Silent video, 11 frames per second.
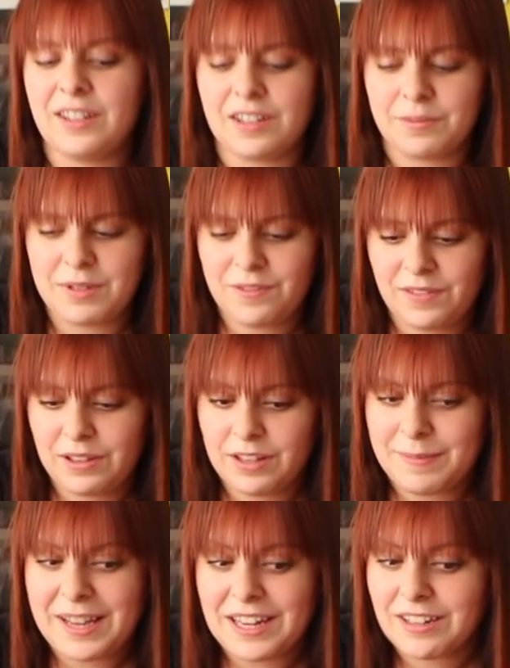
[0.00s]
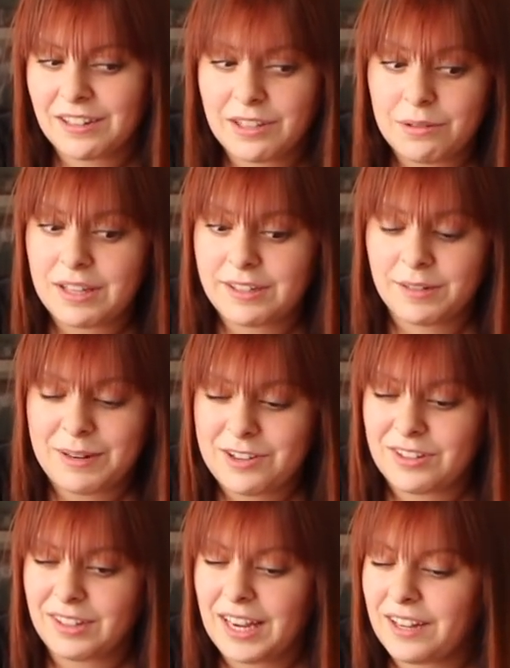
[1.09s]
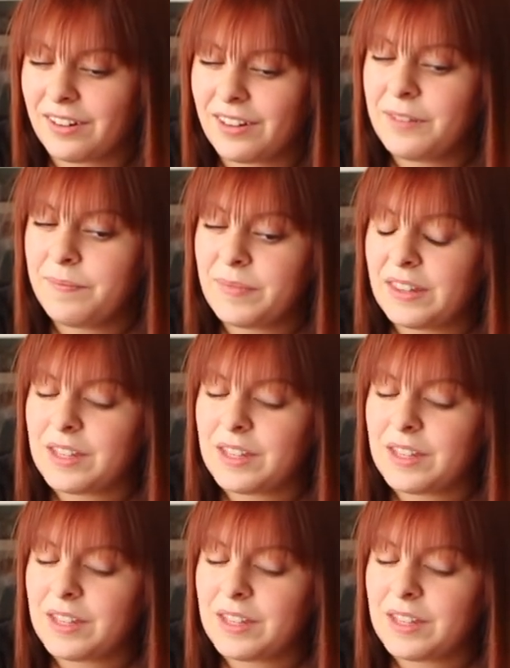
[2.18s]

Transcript: Because when you feel them, I can tell you these are much lighter.